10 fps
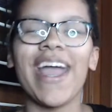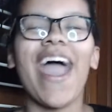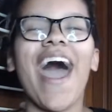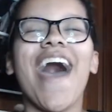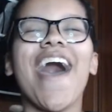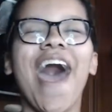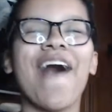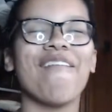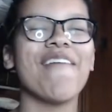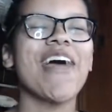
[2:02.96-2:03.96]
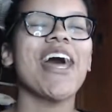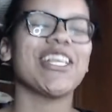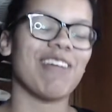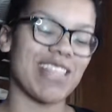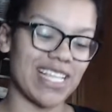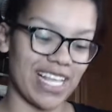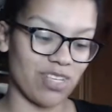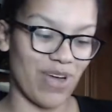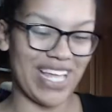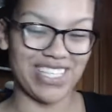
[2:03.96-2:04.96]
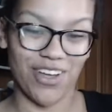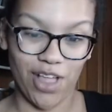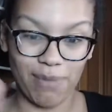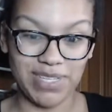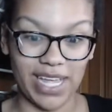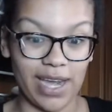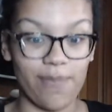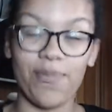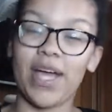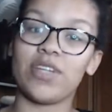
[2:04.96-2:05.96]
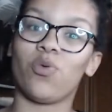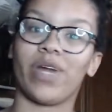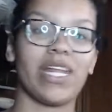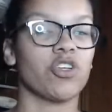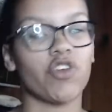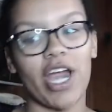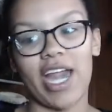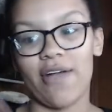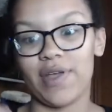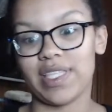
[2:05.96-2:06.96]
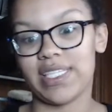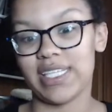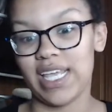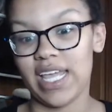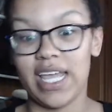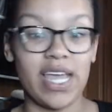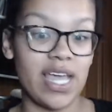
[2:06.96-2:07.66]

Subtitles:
So I think that's why it's all lopsided. But we're going to try it out and see